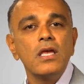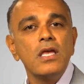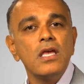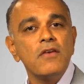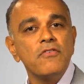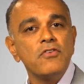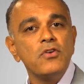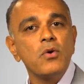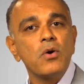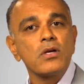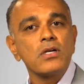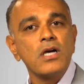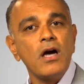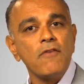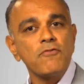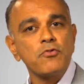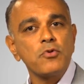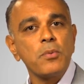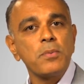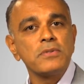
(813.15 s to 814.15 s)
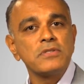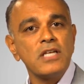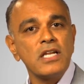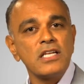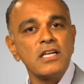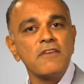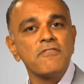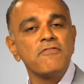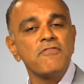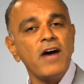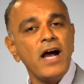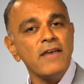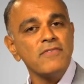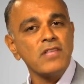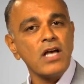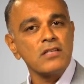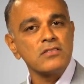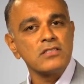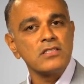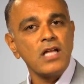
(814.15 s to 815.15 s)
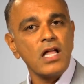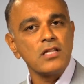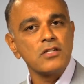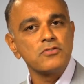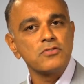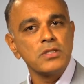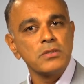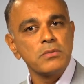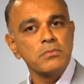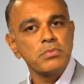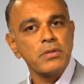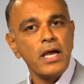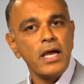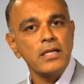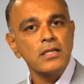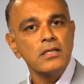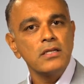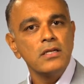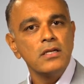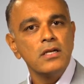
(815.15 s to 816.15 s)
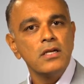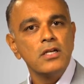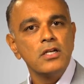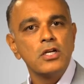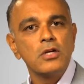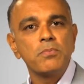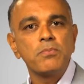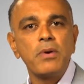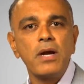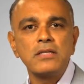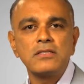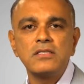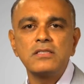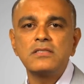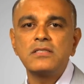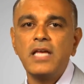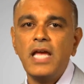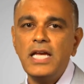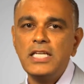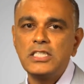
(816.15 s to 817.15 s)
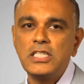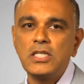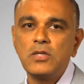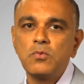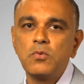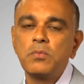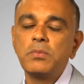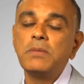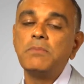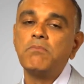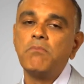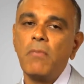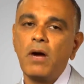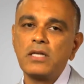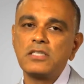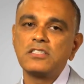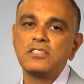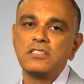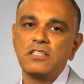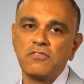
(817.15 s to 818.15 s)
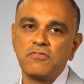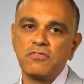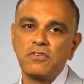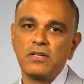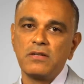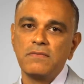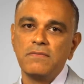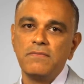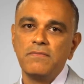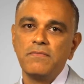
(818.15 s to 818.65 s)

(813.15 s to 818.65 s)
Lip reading: If you are comfortable presenting a $5,000 treatment plan, your presentation will be much different.